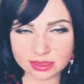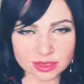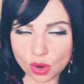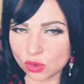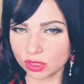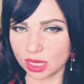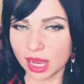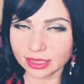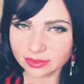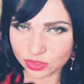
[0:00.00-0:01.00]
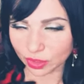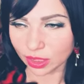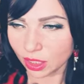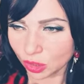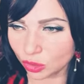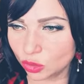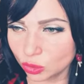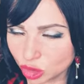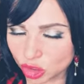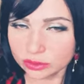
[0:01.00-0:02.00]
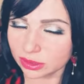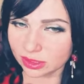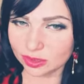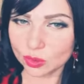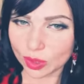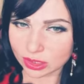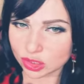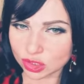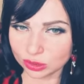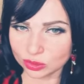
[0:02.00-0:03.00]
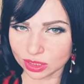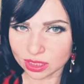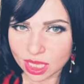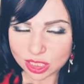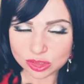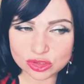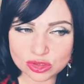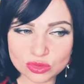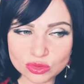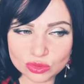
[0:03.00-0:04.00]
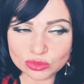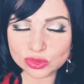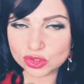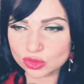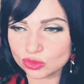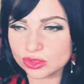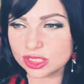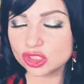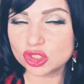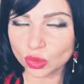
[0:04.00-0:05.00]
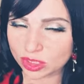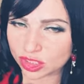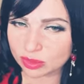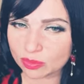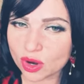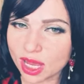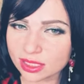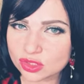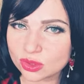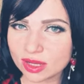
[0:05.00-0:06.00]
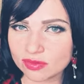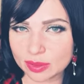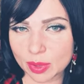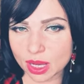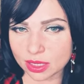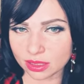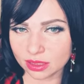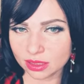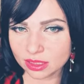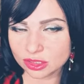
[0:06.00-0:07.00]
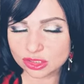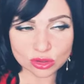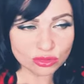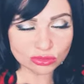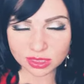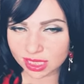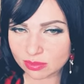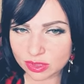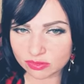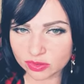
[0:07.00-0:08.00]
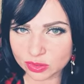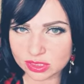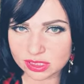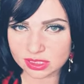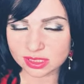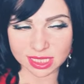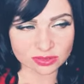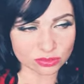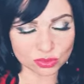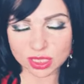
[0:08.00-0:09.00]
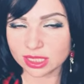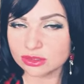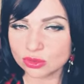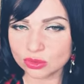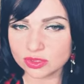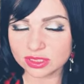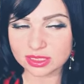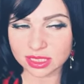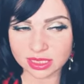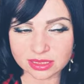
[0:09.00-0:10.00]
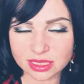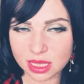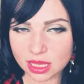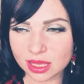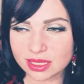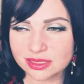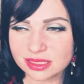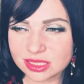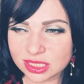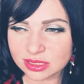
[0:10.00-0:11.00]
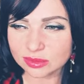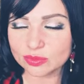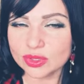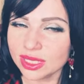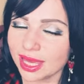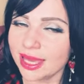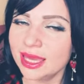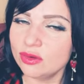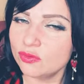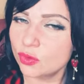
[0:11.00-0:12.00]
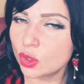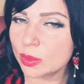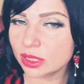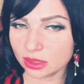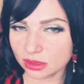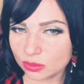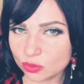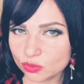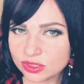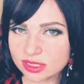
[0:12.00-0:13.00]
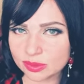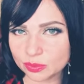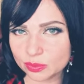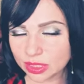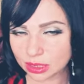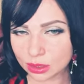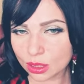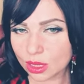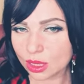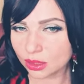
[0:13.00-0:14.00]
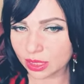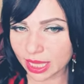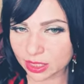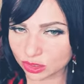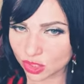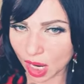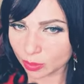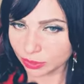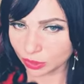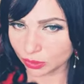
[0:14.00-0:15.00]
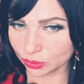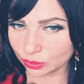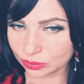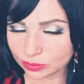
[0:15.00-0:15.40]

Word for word: the whole country her children and grandchildren through through the joy she brought to everybody. So you can be very successful. You can do all these things and still be a woman with a big letter W.